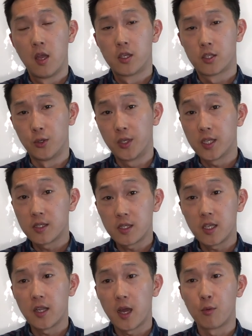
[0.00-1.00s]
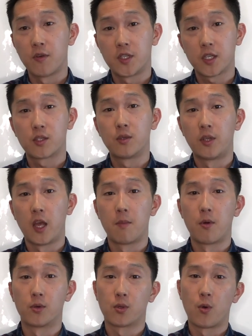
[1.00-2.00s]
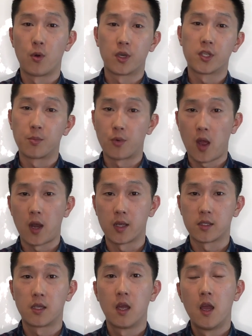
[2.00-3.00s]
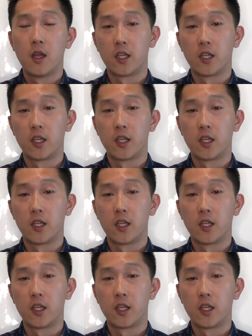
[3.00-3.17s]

So you can see that with just 2 tables, orders and products,